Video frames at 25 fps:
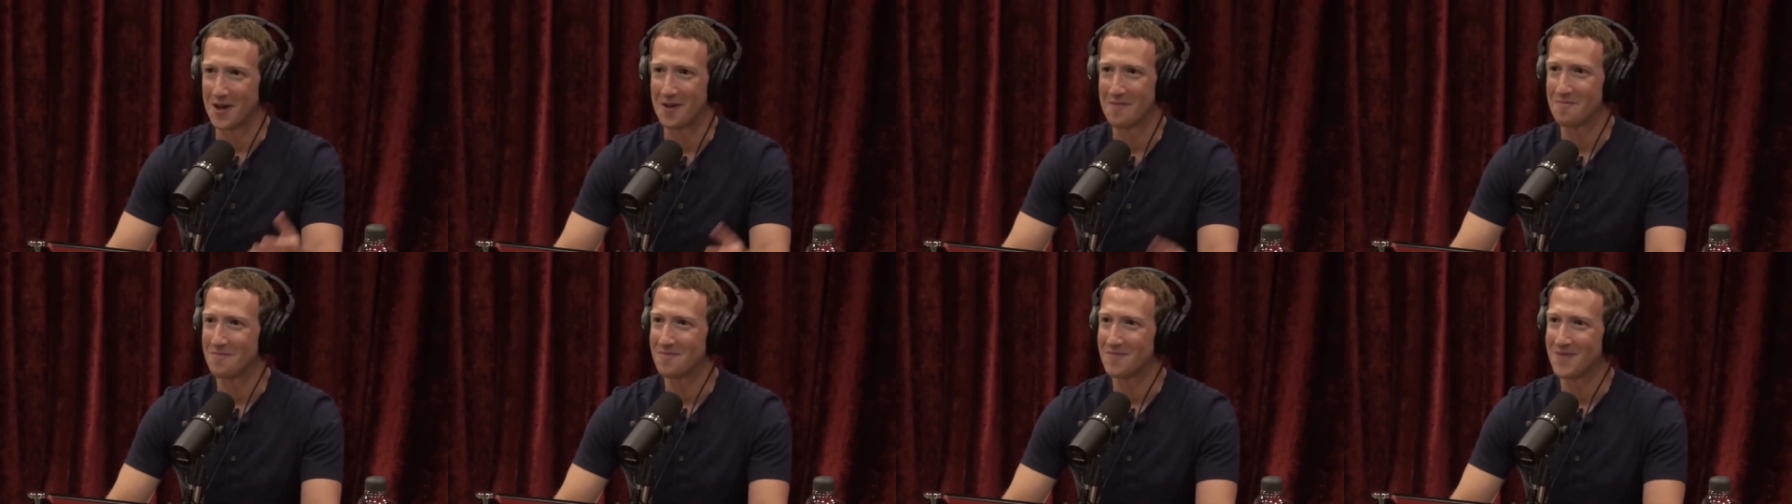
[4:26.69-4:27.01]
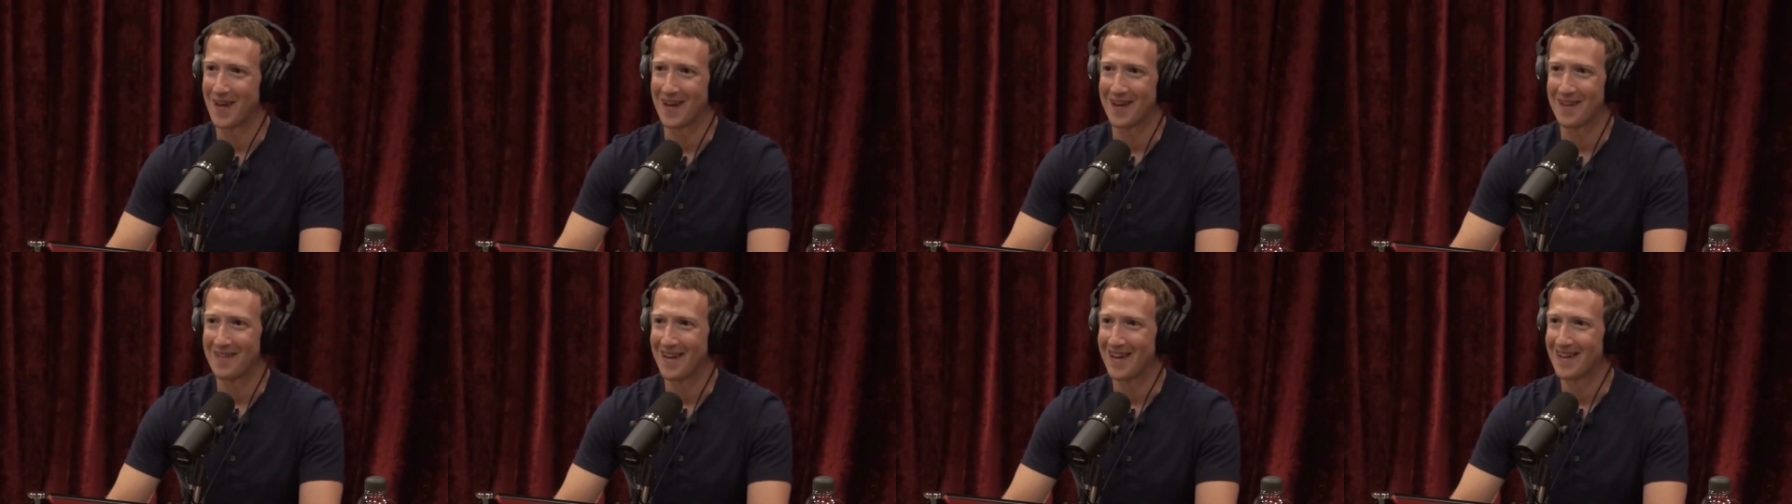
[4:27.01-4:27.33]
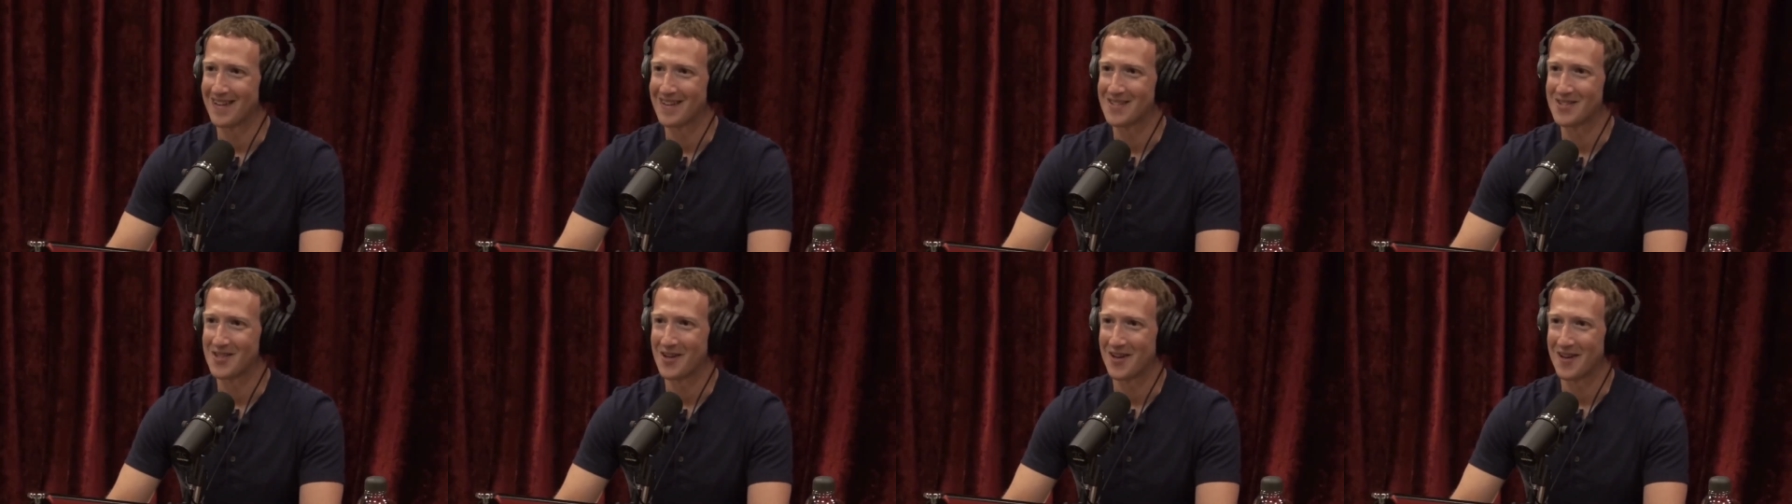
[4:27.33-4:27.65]
and
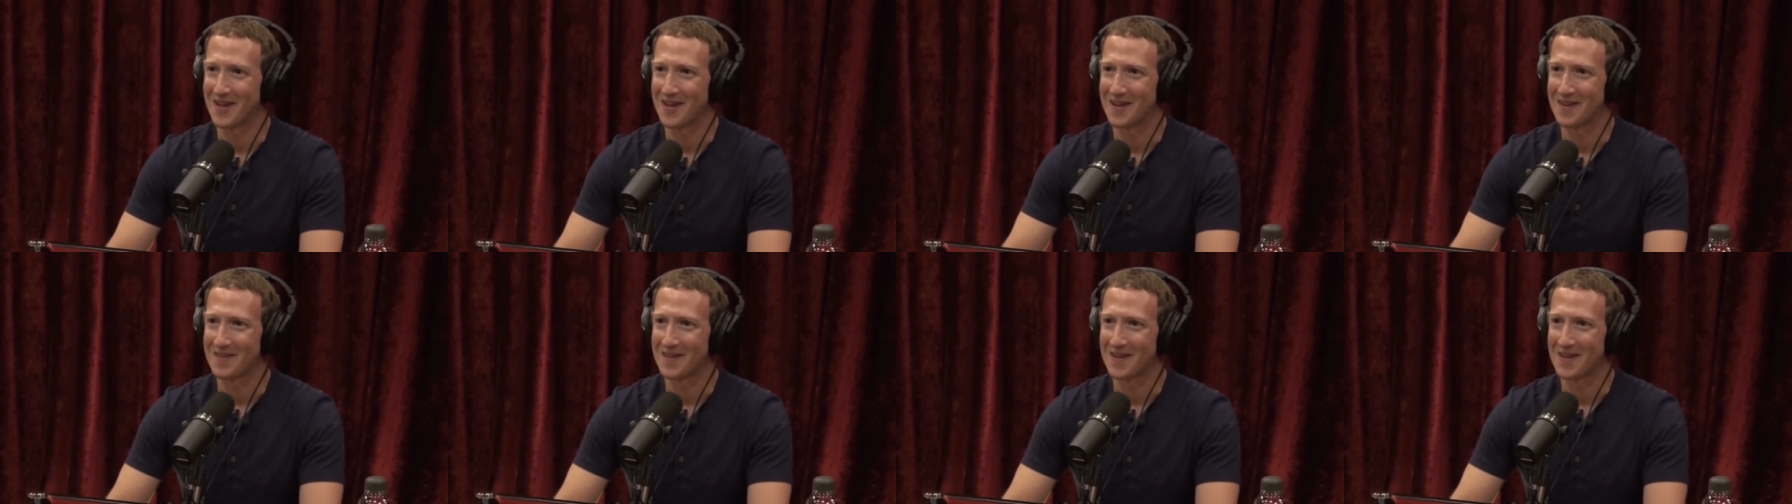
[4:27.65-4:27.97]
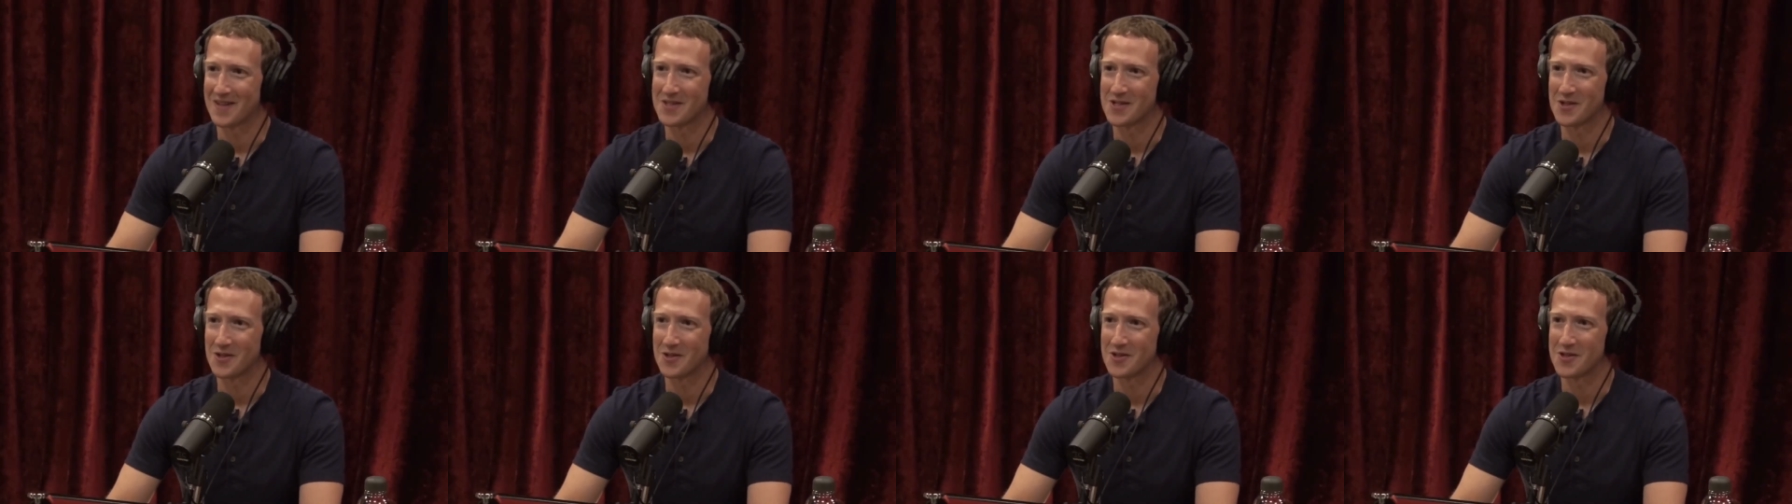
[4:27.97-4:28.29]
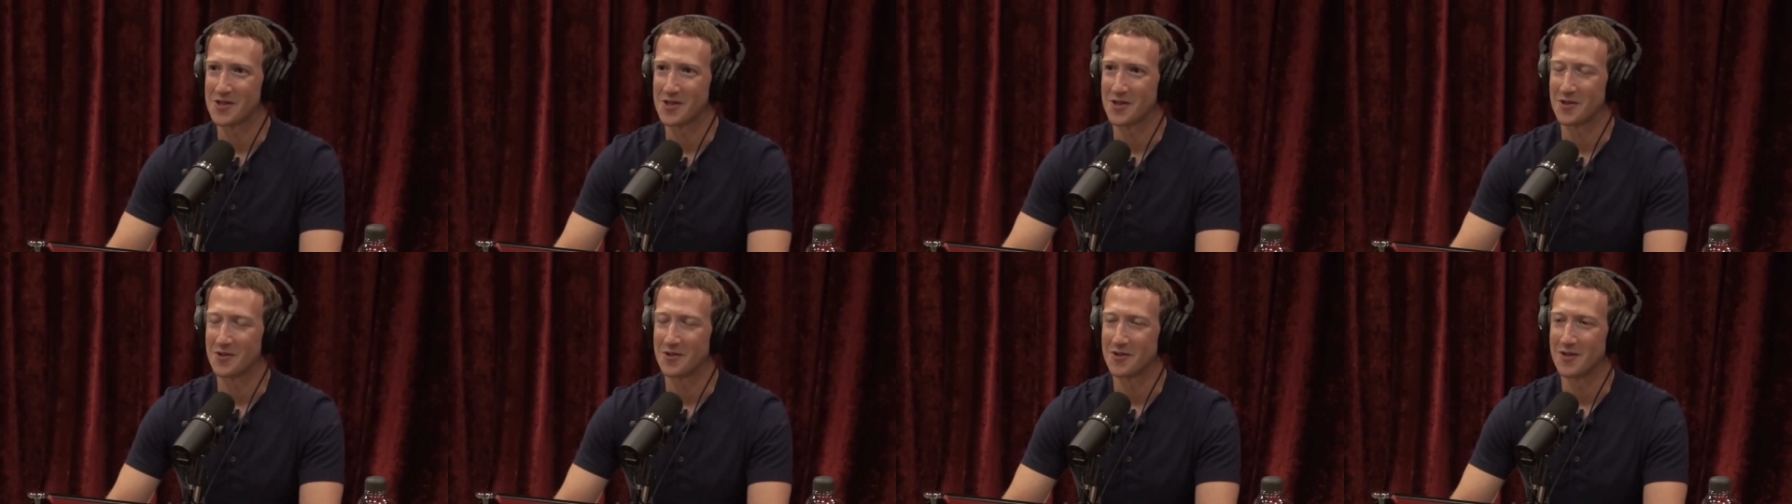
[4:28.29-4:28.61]
so I think it's
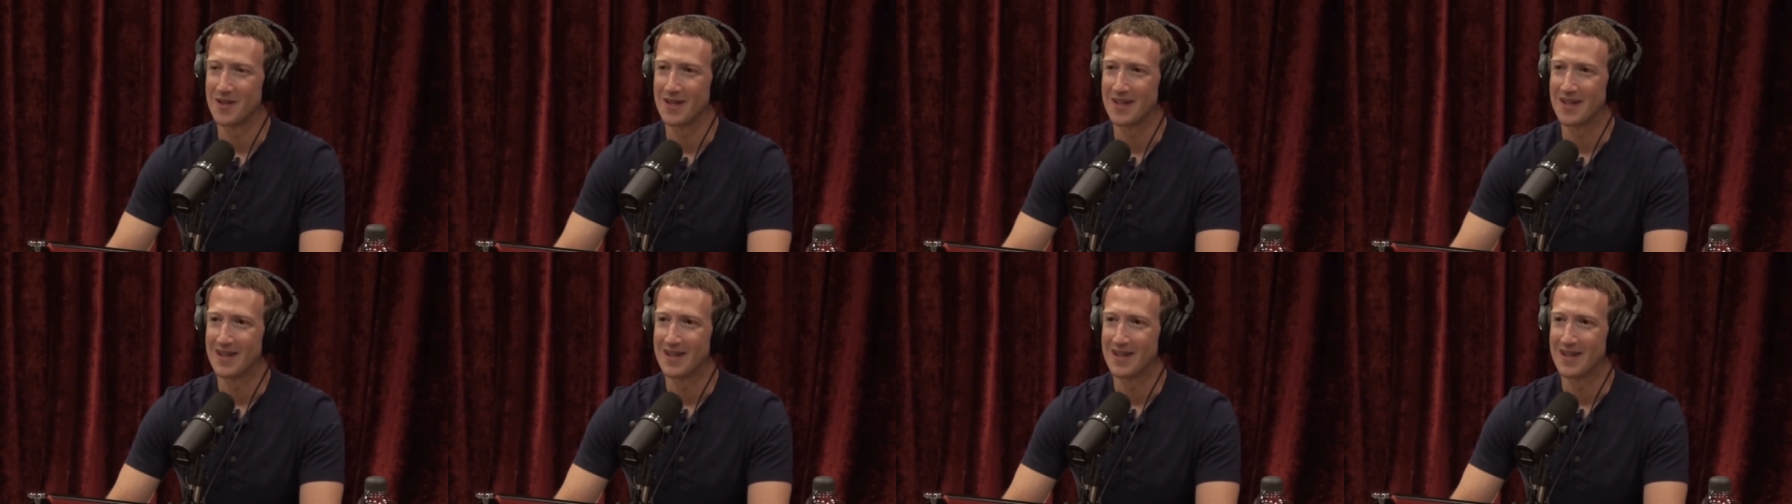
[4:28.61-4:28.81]
also